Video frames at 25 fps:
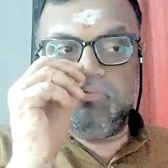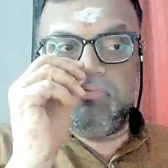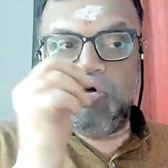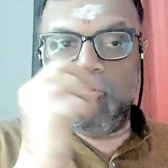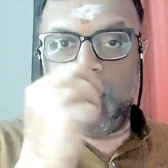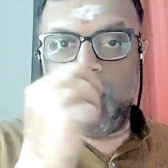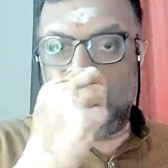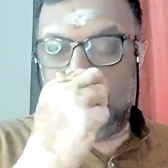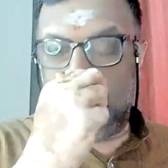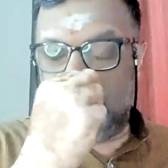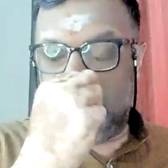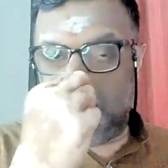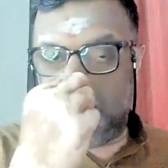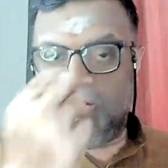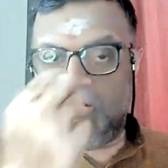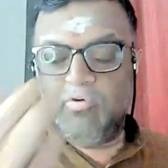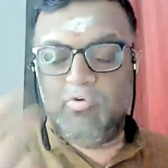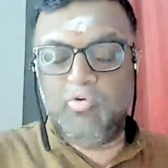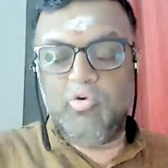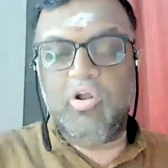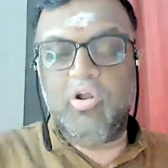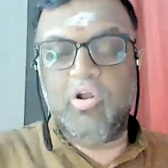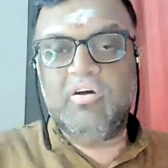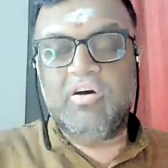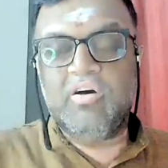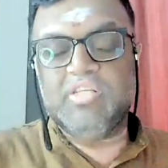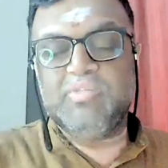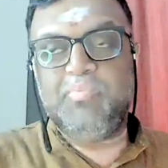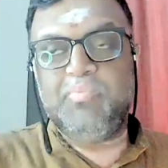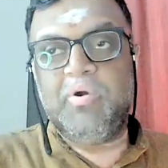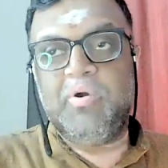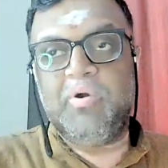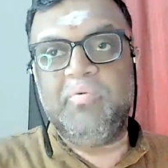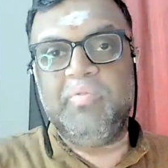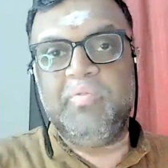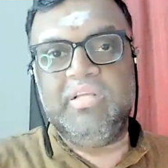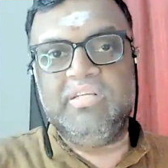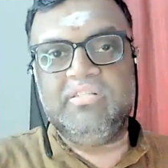not
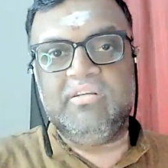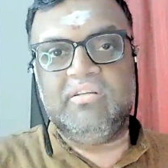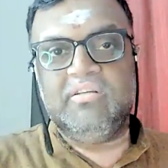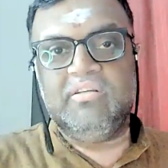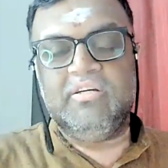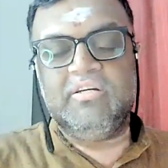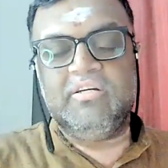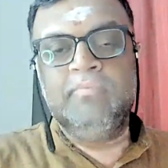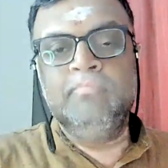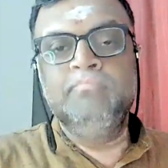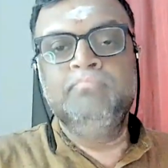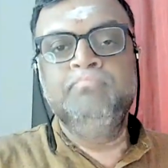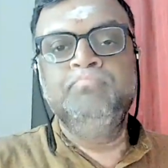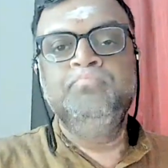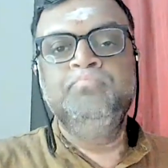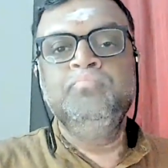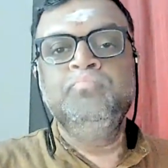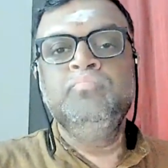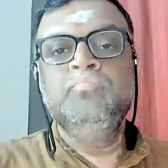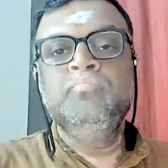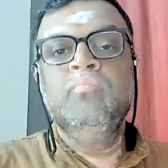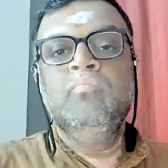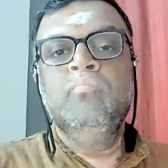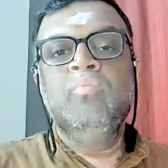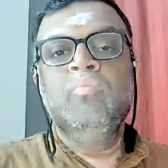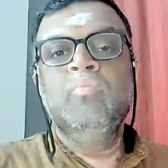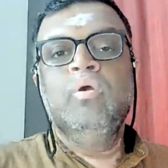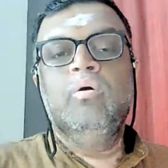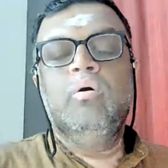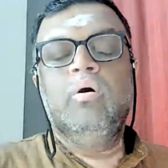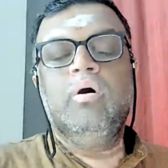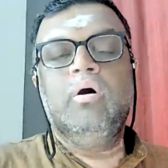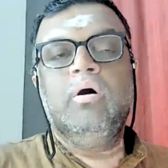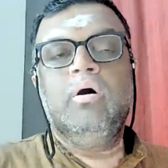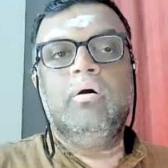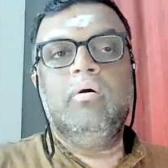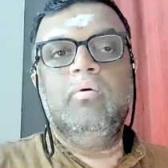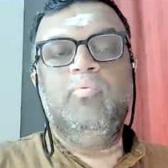correspond with each other.
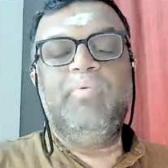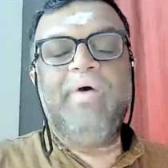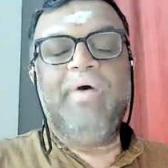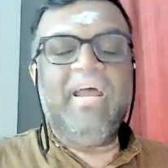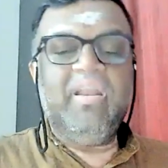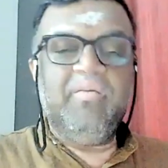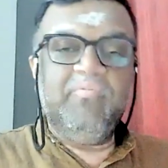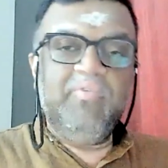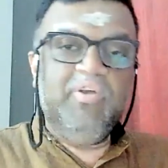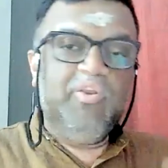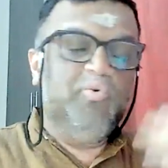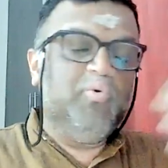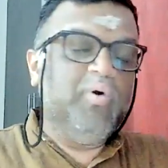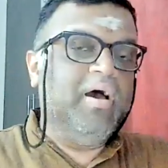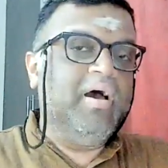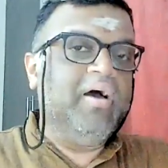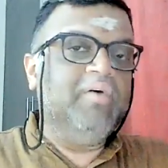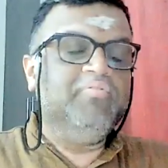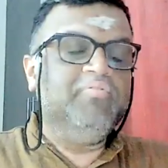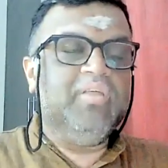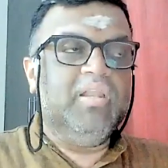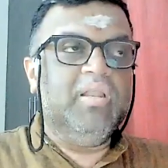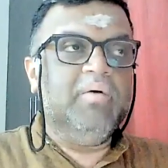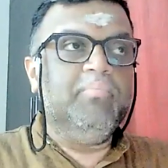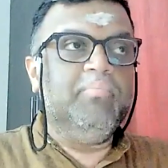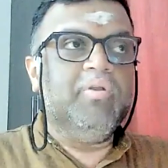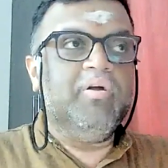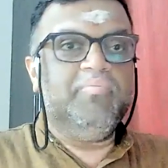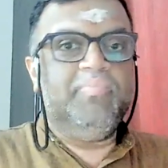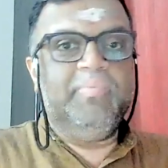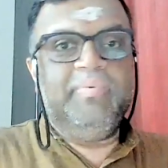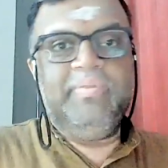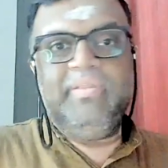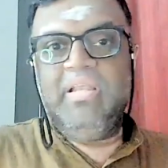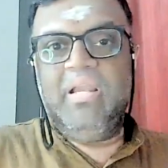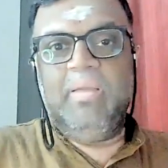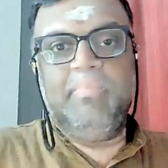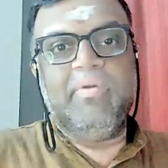Wherever you have the number of
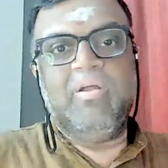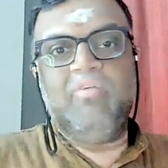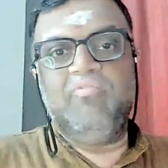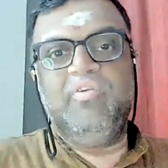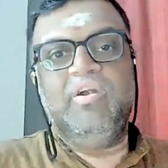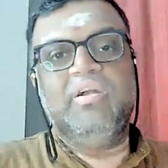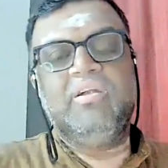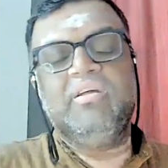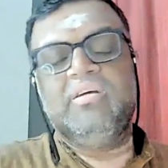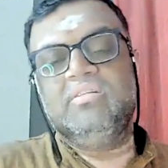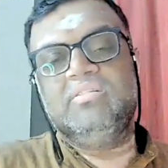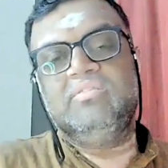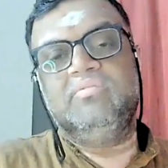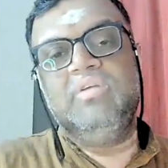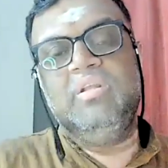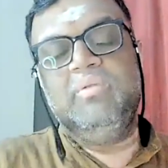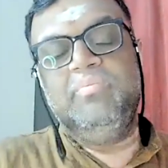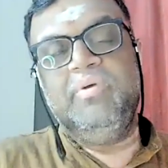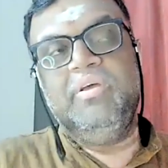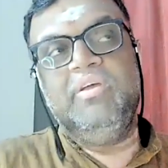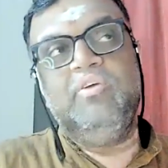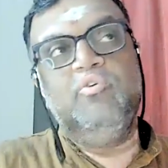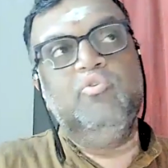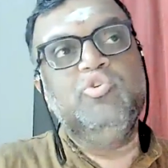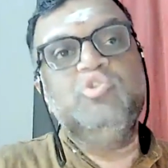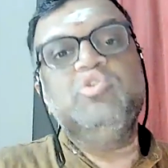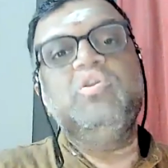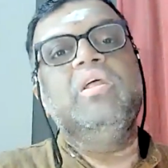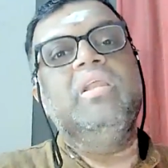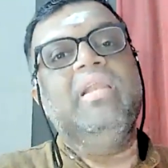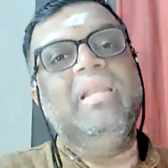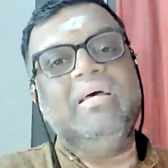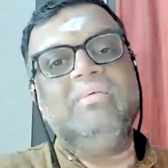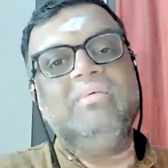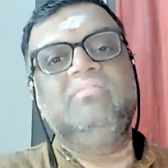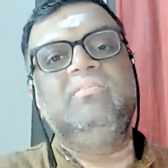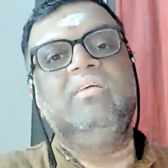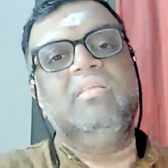letters will be usually
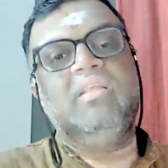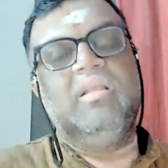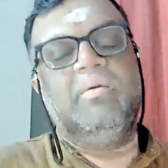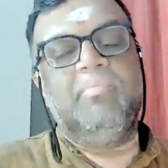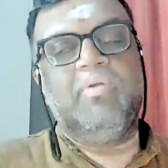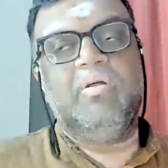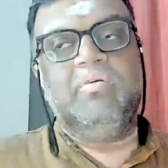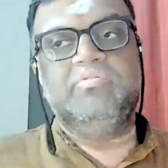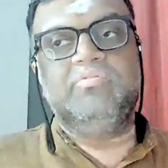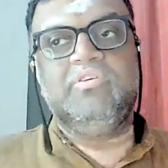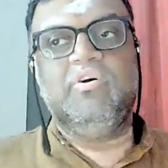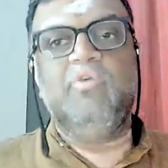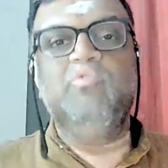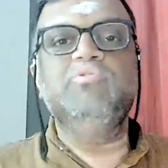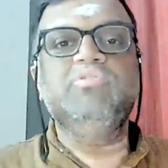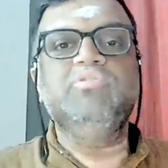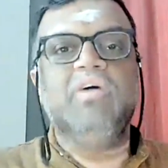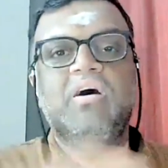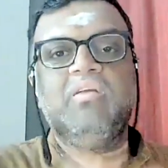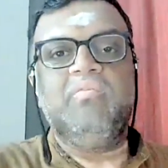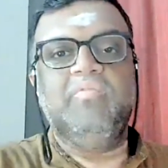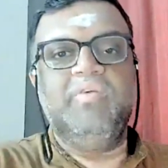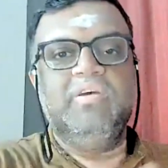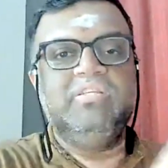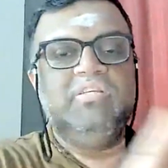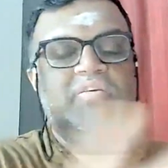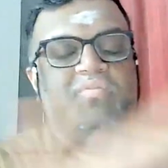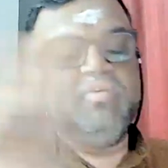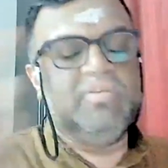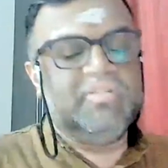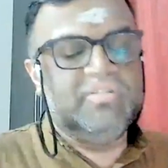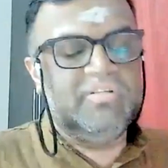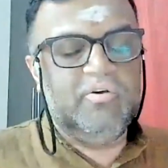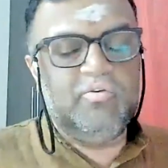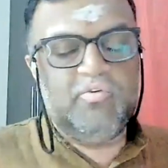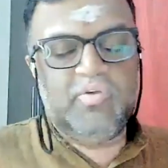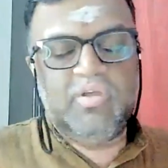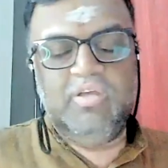less than the number of sounds, or vice
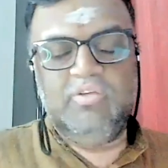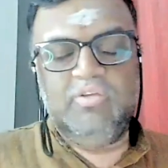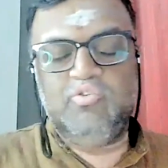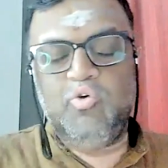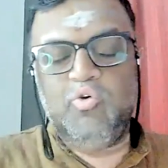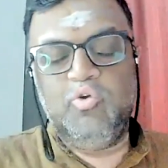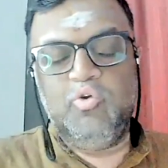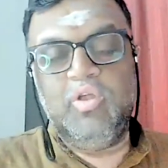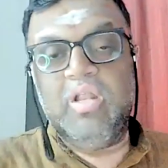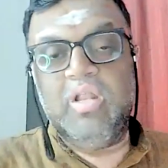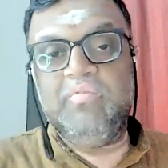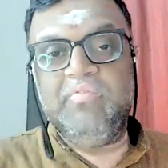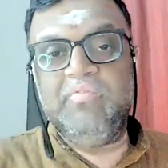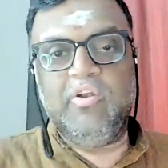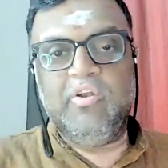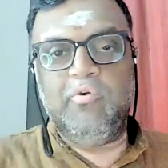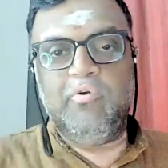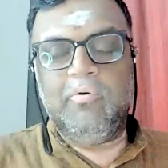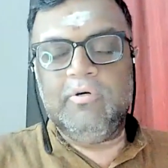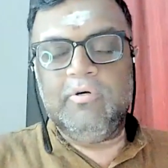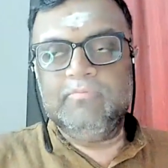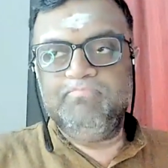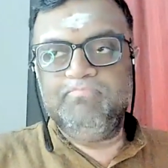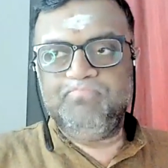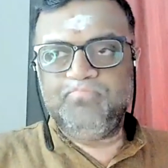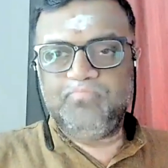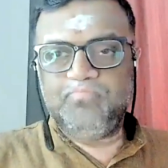versa. Okay, so you never know.